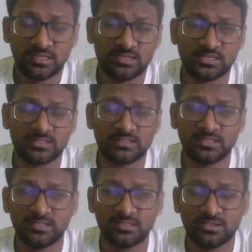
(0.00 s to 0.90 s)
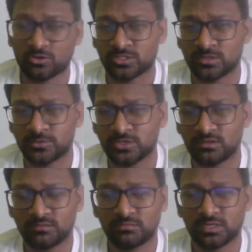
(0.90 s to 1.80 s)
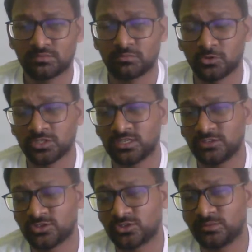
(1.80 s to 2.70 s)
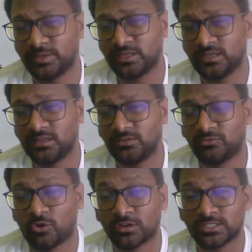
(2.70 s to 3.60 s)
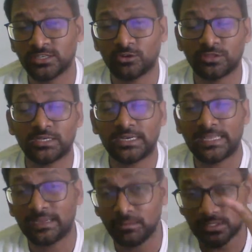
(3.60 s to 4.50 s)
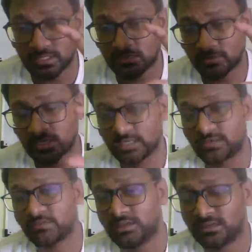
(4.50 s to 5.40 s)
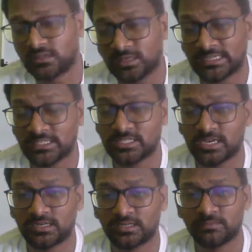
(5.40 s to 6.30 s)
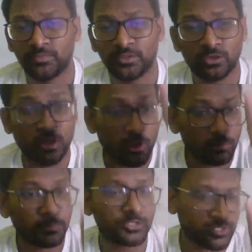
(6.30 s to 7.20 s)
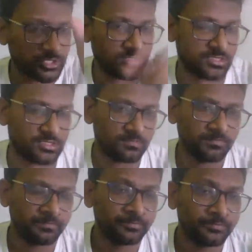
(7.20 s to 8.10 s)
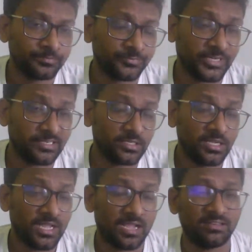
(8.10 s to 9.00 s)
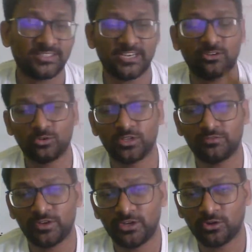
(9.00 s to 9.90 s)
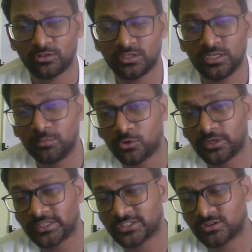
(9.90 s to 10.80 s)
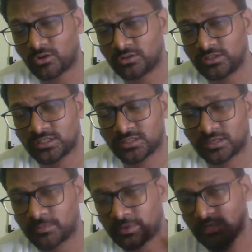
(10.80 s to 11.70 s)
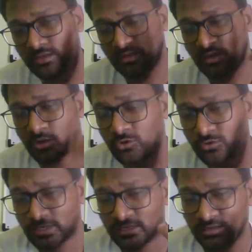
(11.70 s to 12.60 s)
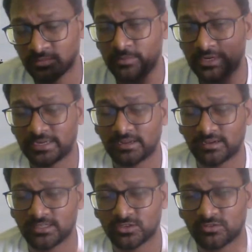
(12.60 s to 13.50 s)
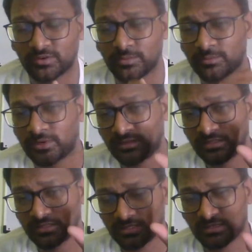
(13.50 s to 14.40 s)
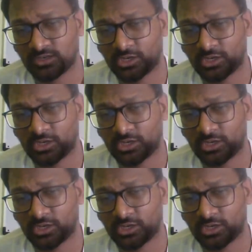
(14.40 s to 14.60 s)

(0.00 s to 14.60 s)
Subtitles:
nothing conceptual, but mostly you should be focusing on the tables that were given in the NCERT compositions, right? I'll try to do a video on the mnemonics on this, remembering how to real memory techniques of remembering these